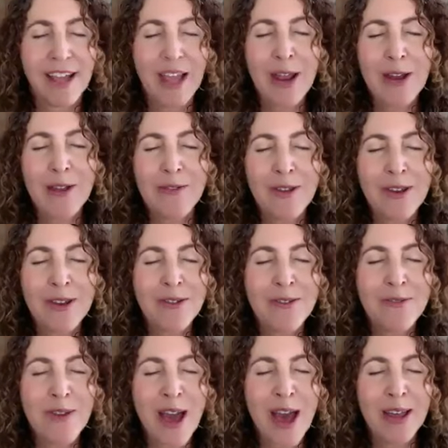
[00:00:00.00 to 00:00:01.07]
And if a
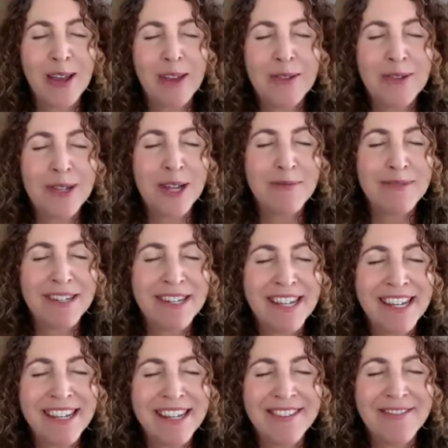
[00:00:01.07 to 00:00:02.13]
new value jumps
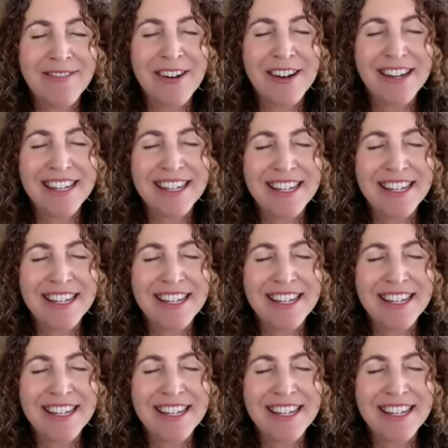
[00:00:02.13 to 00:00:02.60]
in wanting